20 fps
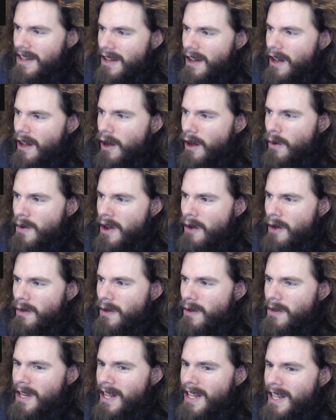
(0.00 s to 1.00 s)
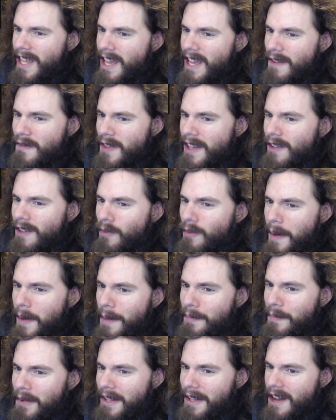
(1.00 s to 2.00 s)
Oh no, you didn't give these
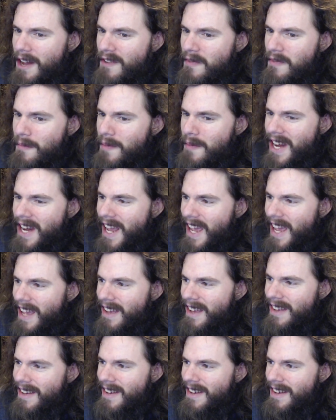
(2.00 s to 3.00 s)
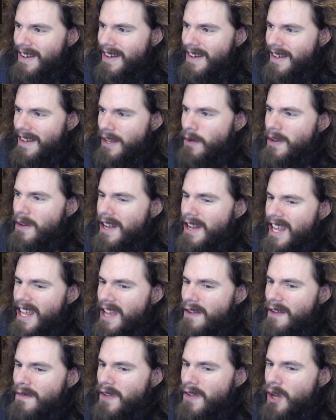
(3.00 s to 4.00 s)
people enough money. You didn't
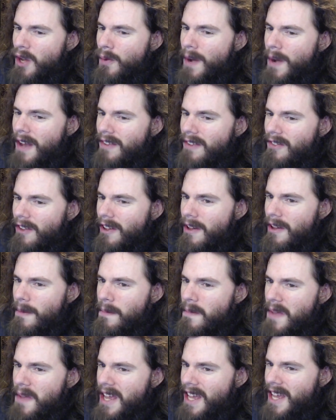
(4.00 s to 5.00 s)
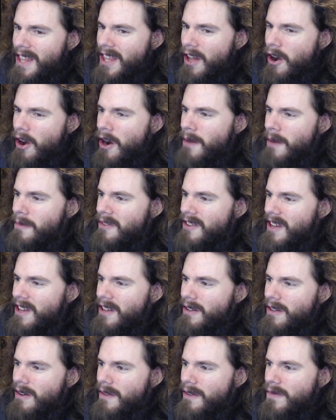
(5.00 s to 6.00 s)
give U.S. being the arms
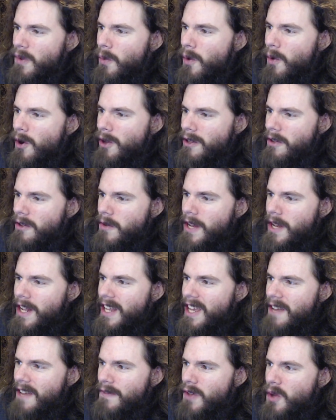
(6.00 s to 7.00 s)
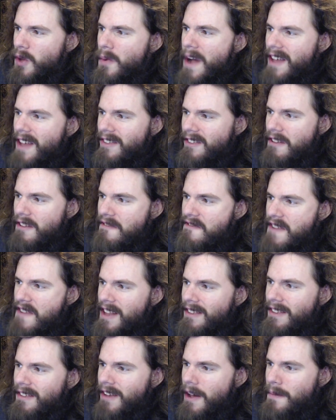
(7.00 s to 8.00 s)
dealer of the world, you didn't give U.S.
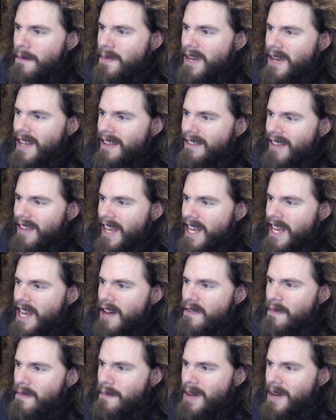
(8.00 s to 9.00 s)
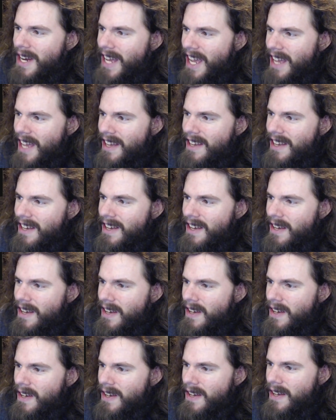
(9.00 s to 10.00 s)
defense companies enough money.
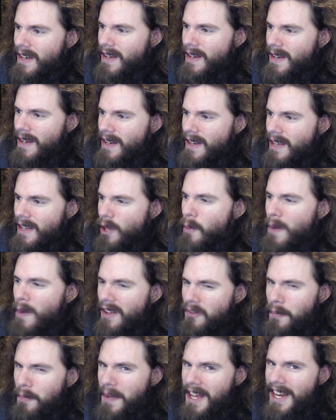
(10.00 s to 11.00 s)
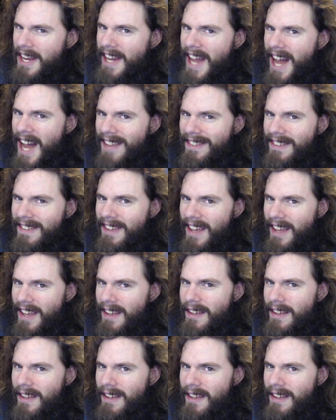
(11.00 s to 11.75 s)
You must be a Nazi.